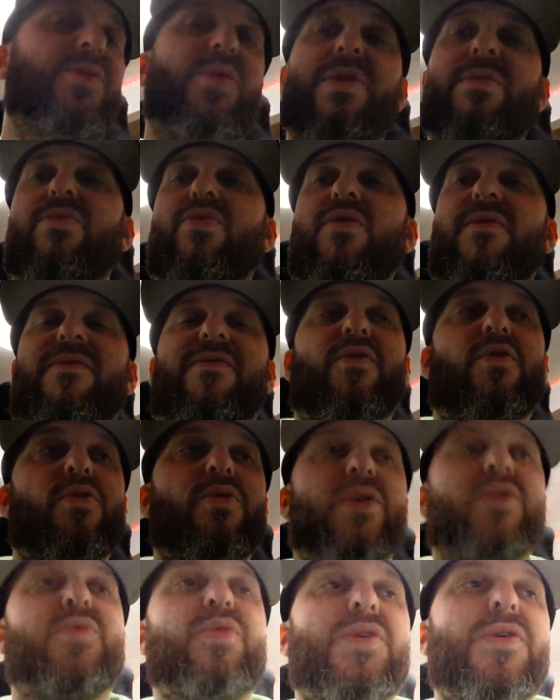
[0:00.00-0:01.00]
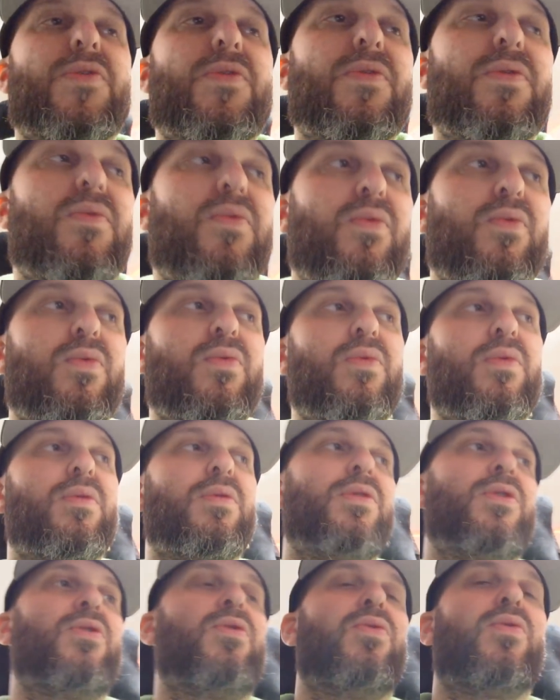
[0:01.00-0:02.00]
we move forward with,
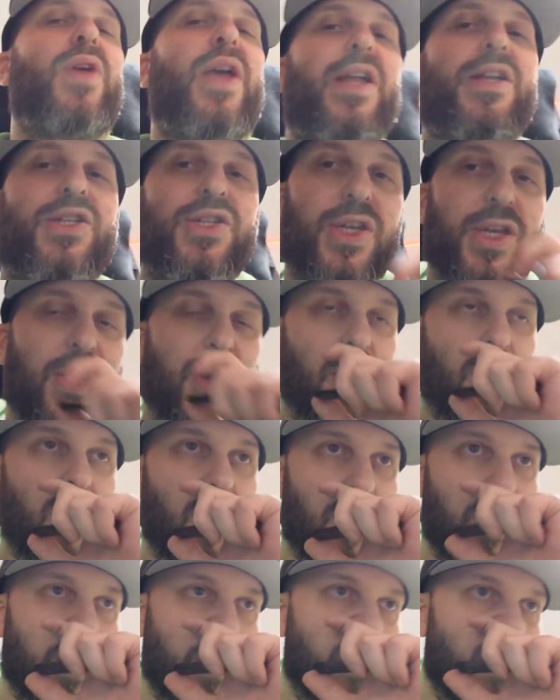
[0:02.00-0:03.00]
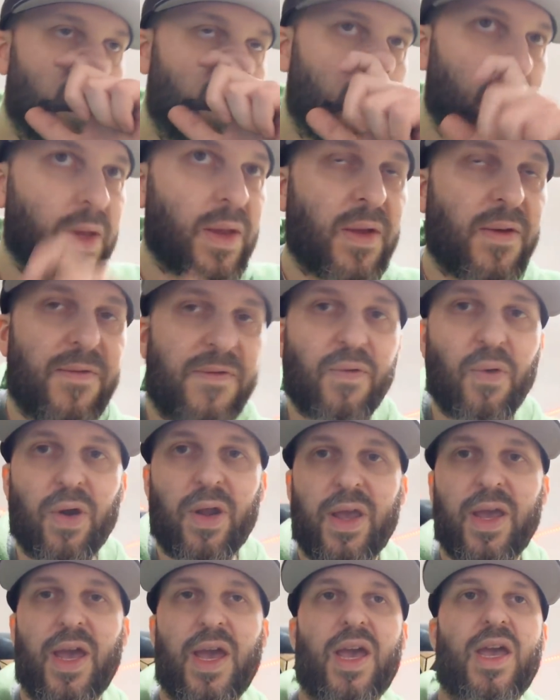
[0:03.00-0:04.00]
you know, HDR and
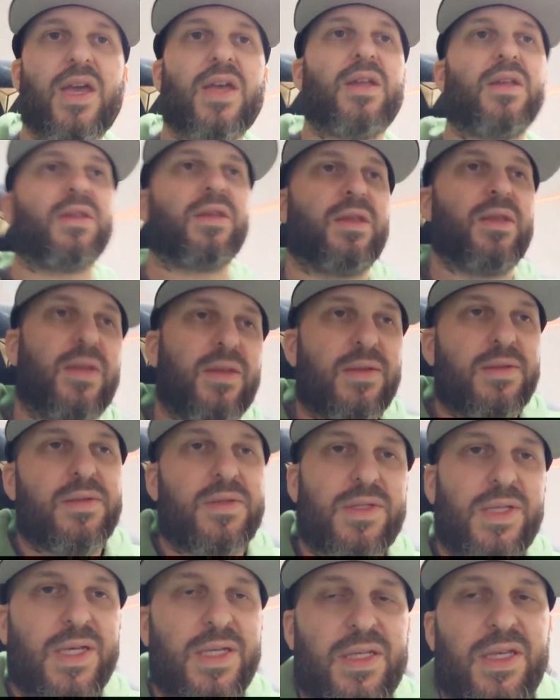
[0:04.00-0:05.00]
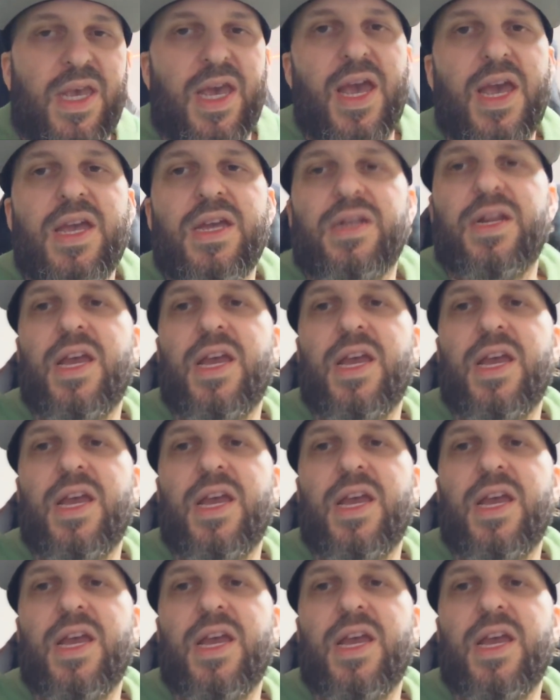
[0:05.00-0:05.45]
4K and 6K and